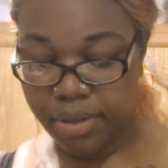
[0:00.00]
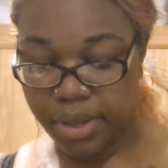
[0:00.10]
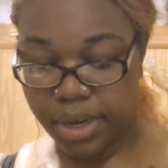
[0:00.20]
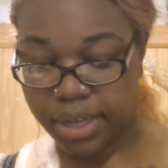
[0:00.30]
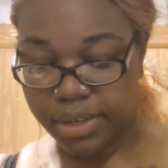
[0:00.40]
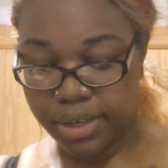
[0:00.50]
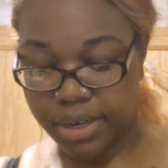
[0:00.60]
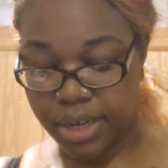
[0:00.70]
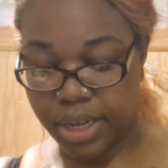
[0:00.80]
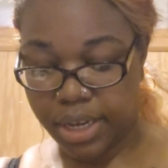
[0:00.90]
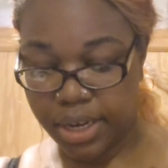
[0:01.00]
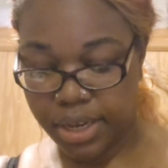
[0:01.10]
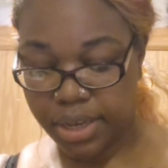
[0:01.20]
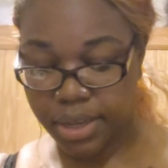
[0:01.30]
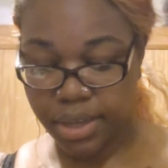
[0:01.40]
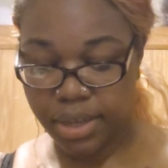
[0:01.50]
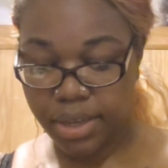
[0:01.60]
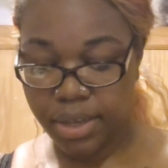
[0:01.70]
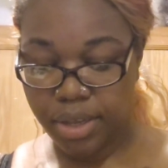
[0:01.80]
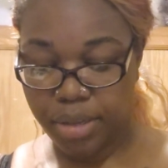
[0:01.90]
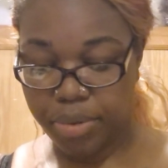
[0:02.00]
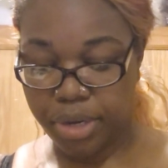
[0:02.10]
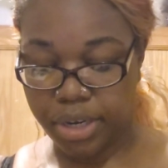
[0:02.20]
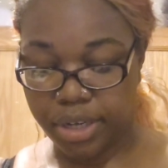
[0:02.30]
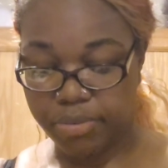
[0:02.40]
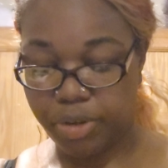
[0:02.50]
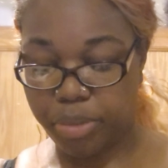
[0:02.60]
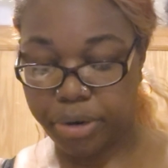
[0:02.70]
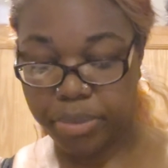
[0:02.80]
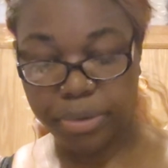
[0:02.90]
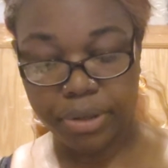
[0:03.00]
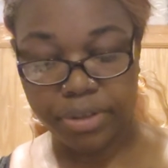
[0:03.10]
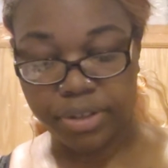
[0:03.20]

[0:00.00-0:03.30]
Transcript: that I did not put in these meal prep bowls,